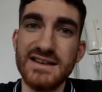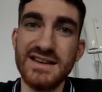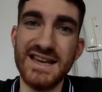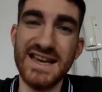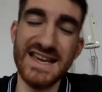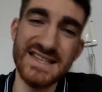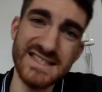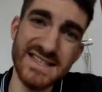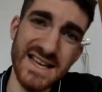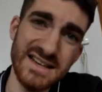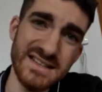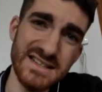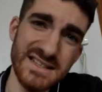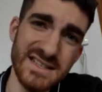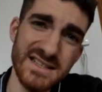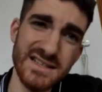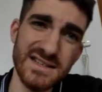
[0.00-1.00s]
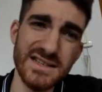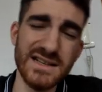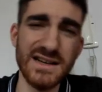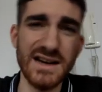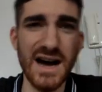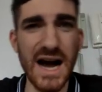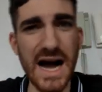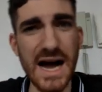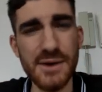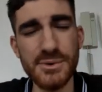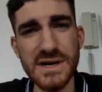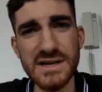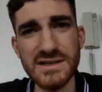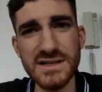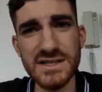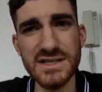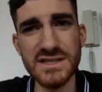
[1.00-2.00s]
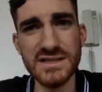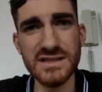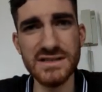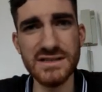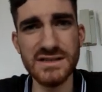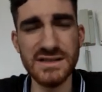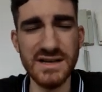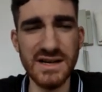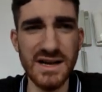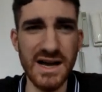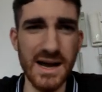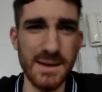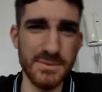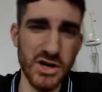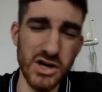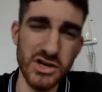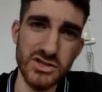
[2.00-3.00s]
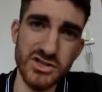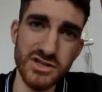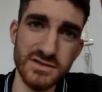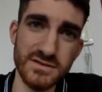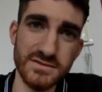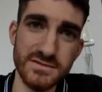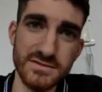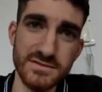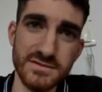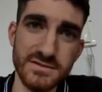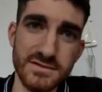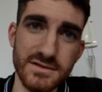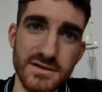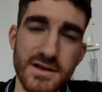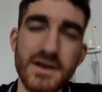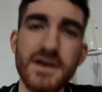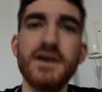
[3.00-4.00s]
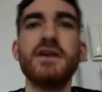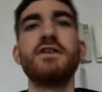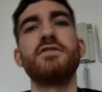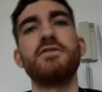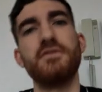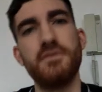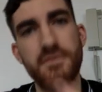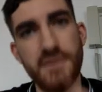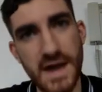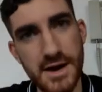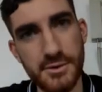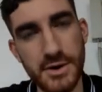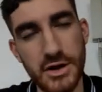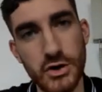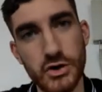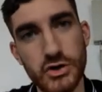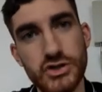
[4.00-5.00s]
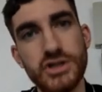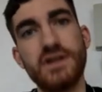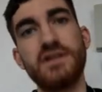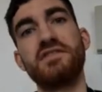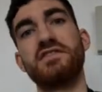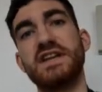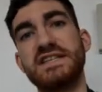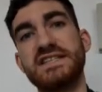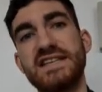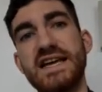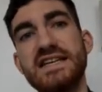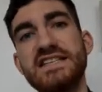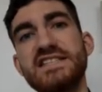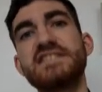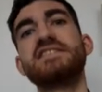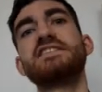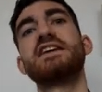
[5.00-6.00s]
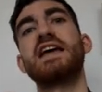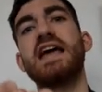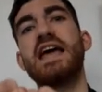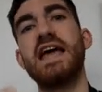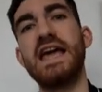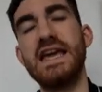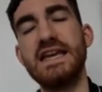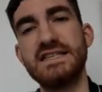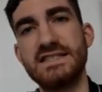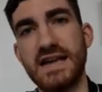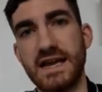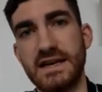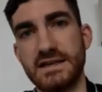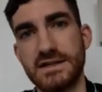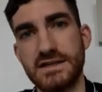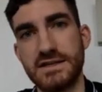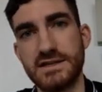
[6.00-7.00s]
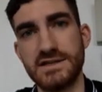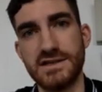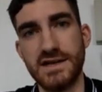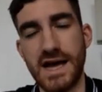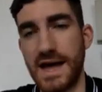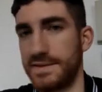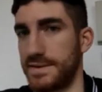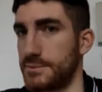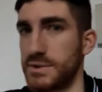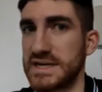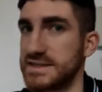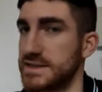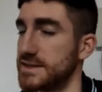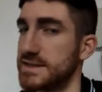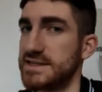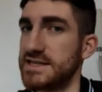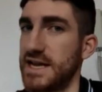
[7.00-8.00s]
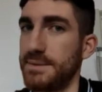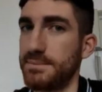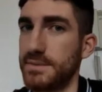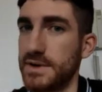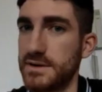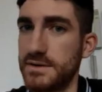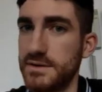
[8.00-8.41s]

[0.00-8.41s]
isn't, aren't, I'm not. Very good. The test isn't, and the rest is the same.